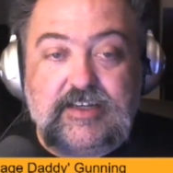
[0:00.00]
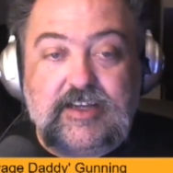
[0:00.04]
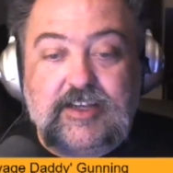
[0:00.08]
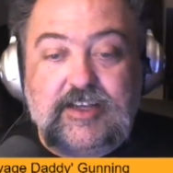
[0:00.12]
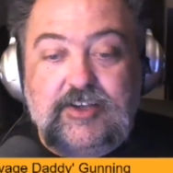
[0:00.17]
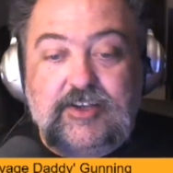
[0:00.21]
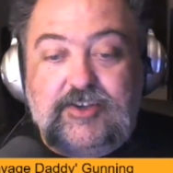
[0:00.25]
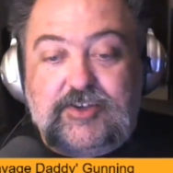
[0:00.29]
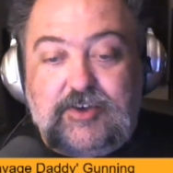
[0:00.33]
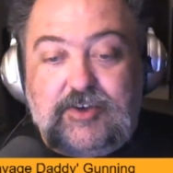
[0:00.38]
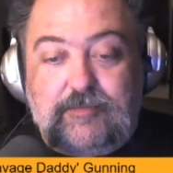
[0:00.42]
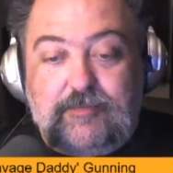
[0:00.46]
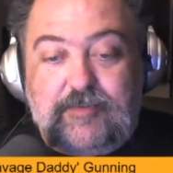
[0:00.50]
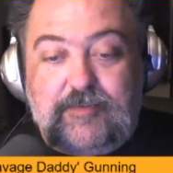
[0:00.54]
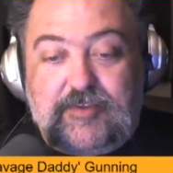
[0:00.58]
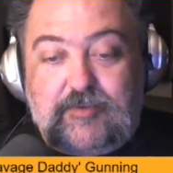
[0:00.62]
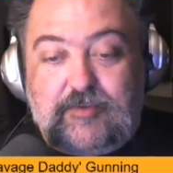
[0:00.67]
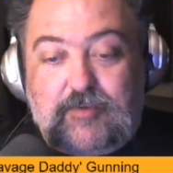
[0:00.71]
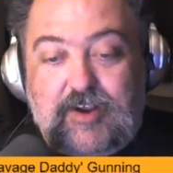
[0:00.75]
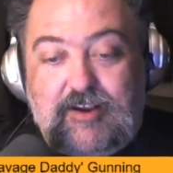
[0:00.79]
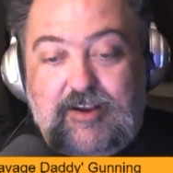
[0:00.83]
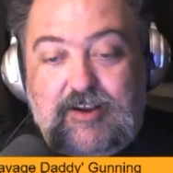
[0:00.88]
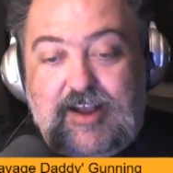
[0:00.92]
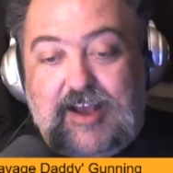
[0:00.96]
you show up at
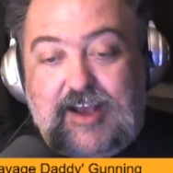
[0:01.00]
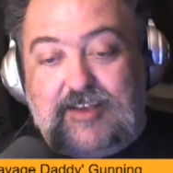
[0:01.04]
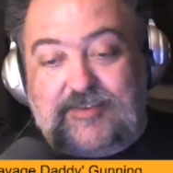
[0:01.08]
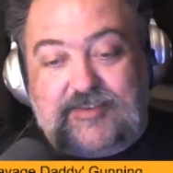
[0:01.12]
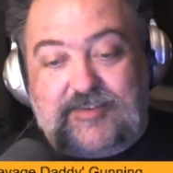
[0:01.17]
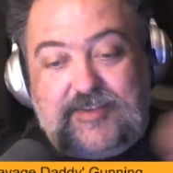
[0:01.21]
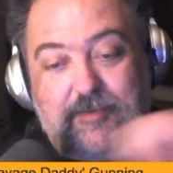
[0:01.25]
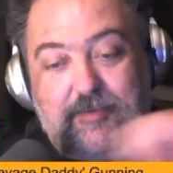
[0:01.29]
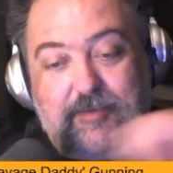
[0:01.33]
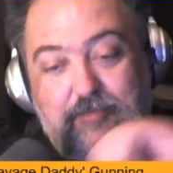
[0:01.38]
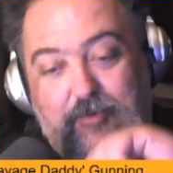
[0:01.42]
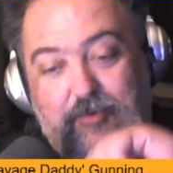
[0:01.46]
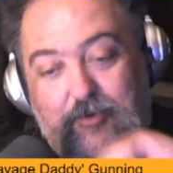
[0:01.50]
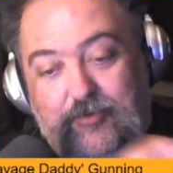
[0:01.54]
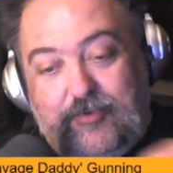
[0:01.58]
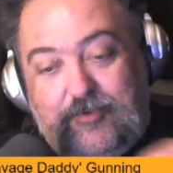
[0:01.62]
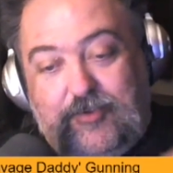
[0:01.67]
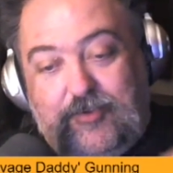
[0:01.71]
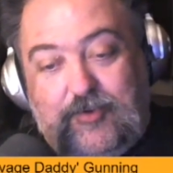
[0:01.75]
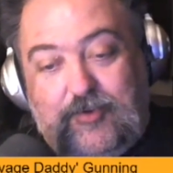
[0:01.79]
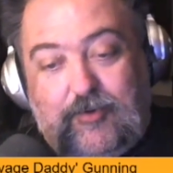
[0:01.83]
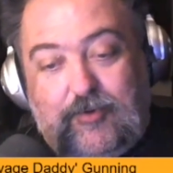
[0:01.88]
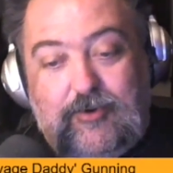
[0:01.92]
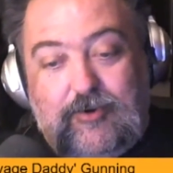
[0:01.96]
the warehouse and they pull the
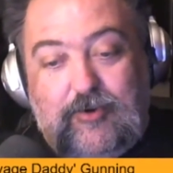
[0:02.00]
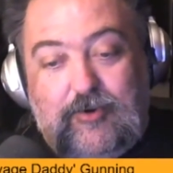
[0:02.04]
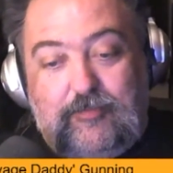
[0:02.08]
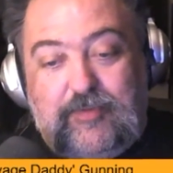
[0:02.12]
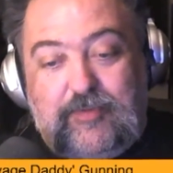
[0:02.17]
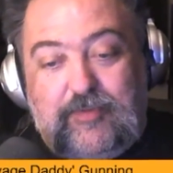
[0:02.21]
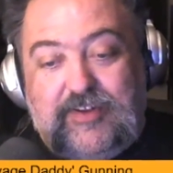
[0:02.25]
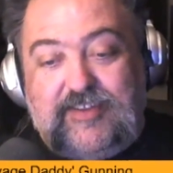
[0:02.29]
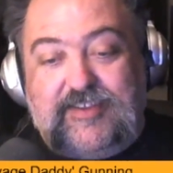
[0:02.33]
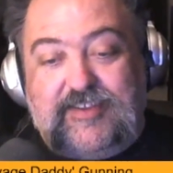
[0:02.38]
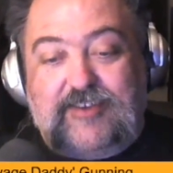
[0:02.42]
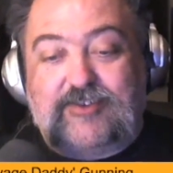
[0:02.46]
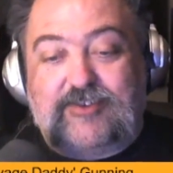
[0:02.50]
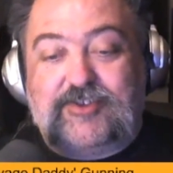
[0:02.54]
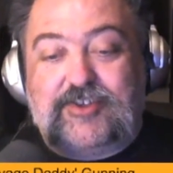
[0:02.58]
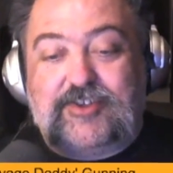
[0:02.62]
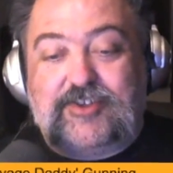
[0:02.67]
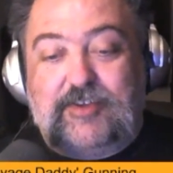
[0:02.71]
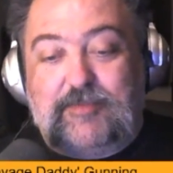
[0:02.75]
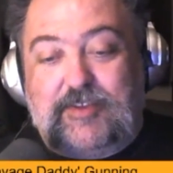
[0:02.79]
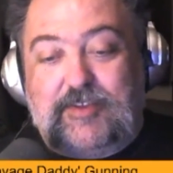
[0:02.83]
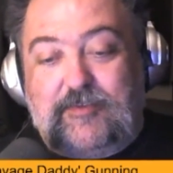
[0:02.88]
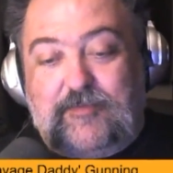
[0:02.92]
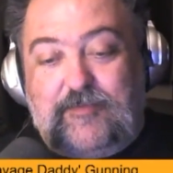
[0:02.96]
door open and there's
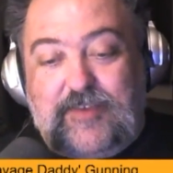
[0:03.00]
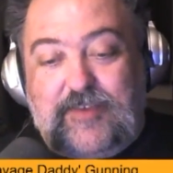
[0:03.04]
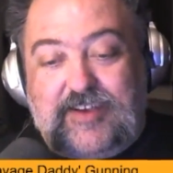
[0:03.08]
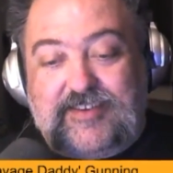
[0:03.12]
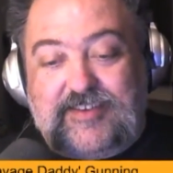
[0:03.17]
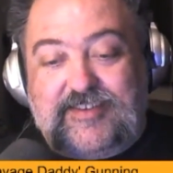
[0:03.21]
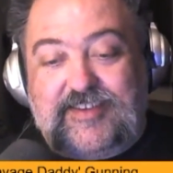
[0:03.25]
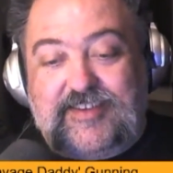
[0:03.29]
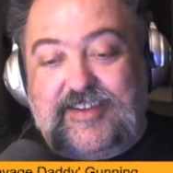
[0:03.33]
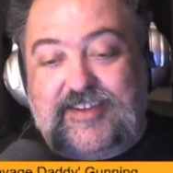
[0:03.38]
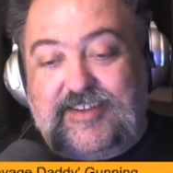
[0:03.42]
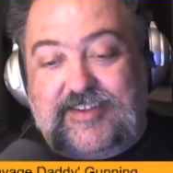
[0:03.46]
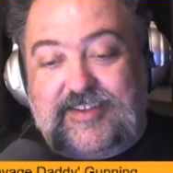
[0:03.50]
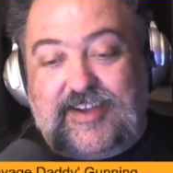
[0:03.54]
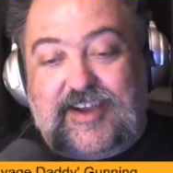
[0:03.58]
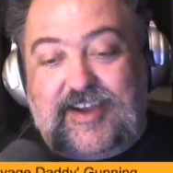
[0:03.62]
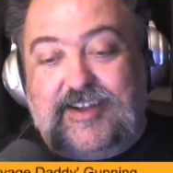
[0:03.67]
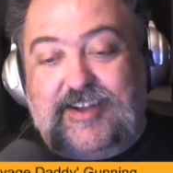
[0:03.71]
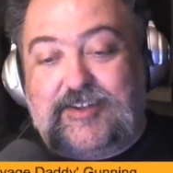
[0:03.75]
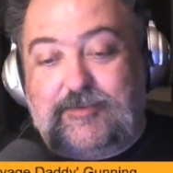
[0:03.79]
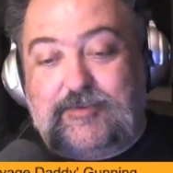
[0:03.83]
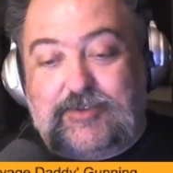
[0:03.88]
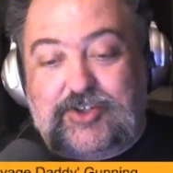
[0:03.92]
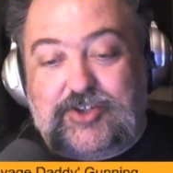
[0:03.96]
Jimmy the Fix sitting
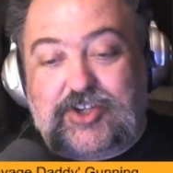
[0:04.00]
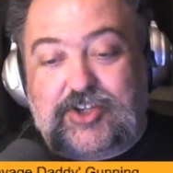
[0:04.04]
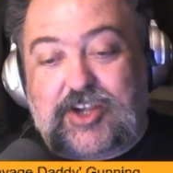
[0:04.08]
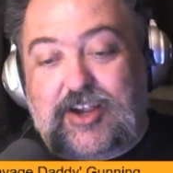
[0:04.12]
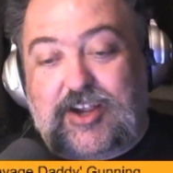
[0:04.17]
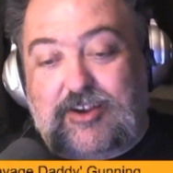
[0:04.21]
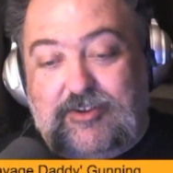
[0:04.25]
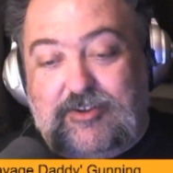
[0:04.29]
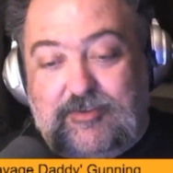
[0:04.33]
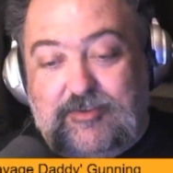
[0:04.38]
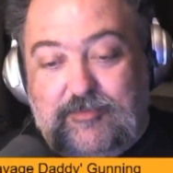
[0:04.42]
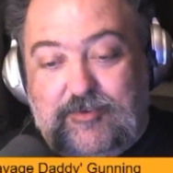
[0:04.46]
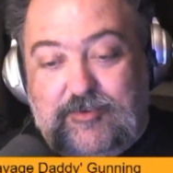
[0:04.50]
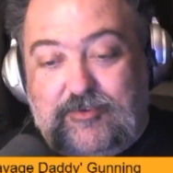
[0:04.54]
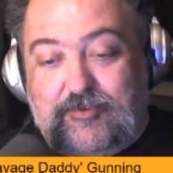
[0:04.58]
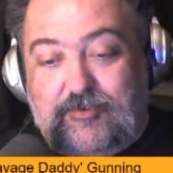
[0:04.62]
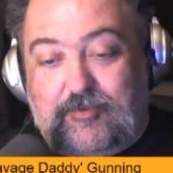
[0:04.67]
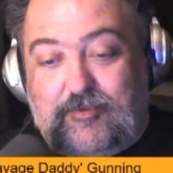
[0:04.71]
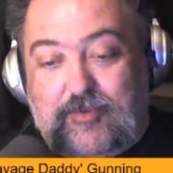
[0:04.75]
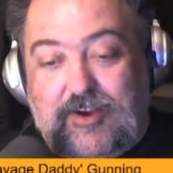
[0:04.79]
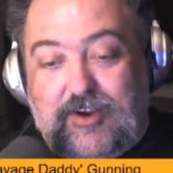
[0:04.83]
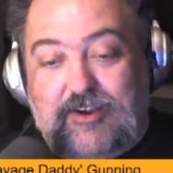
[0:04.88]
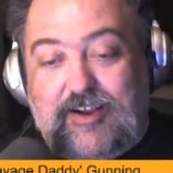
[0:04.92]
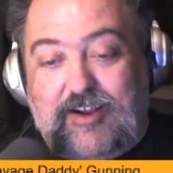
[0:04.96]
tied to a chair in the middle of the
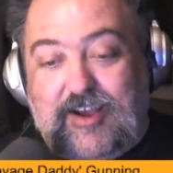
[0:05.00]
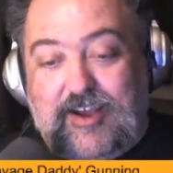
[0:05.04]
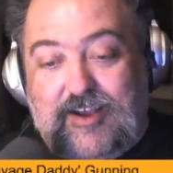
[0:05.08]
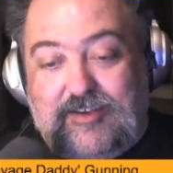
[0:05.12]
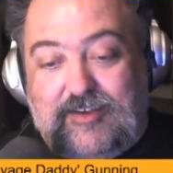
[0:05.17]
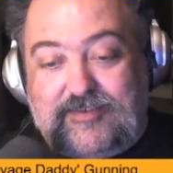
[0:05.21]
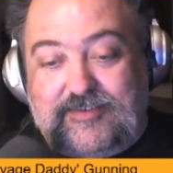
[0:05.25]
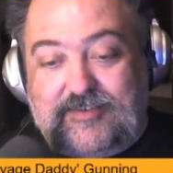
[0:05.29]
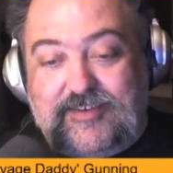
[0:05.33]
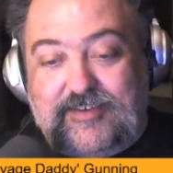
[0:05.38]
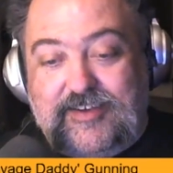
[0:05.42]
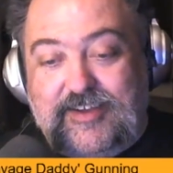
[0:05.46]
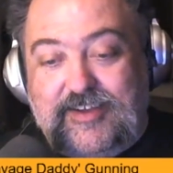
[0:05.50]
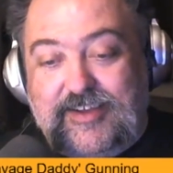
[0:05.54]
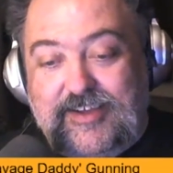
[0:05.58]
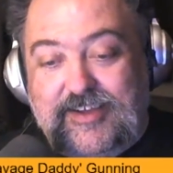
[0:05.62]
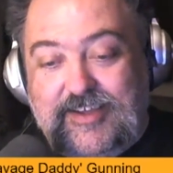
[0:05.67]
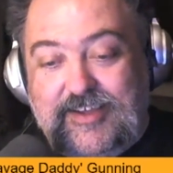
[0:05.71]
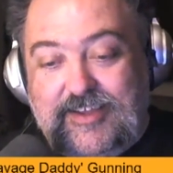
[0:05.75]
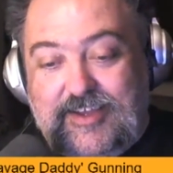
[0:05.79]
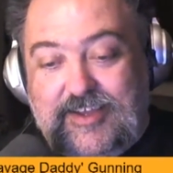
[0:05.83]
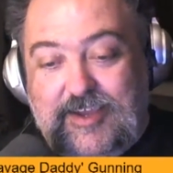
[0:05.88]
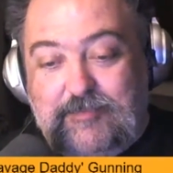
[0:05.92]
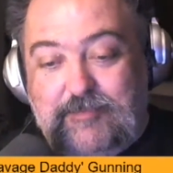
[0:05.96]
warehouse,
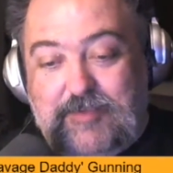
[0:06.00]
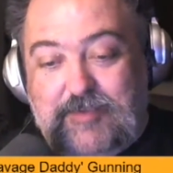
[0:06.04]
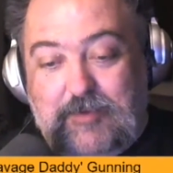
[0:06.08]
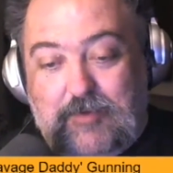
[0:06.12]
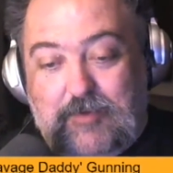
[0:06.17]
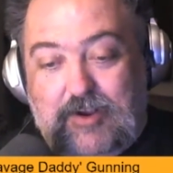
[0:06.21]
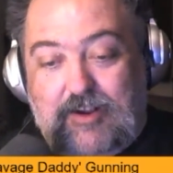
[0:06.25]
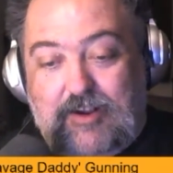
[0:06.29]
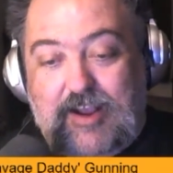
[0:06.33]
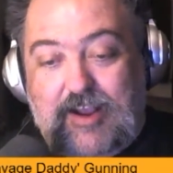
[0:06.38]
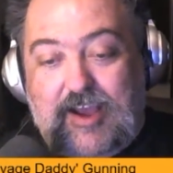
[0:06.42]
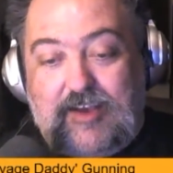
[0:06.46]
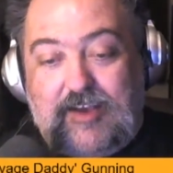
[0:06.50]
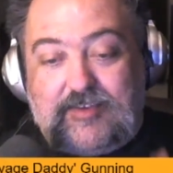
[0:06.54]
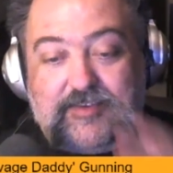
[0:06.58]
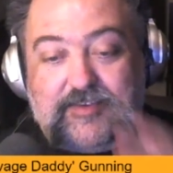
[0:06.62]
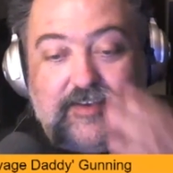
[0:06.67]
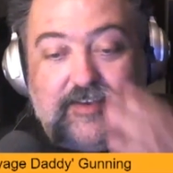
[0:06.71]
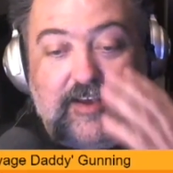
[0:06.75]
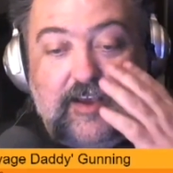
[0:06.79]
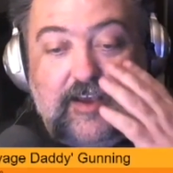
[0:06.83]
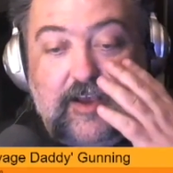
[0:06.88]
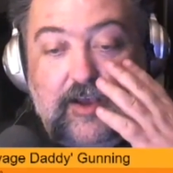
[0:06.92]
the empty warehouse,